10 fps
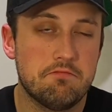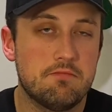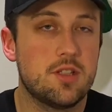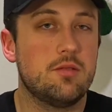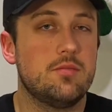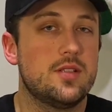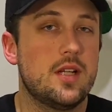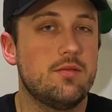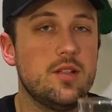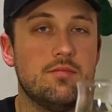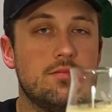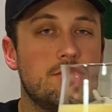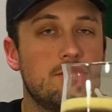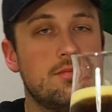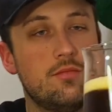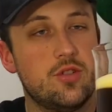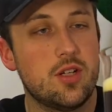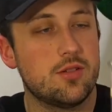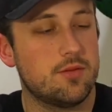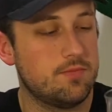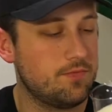So let's dive in. Cheers.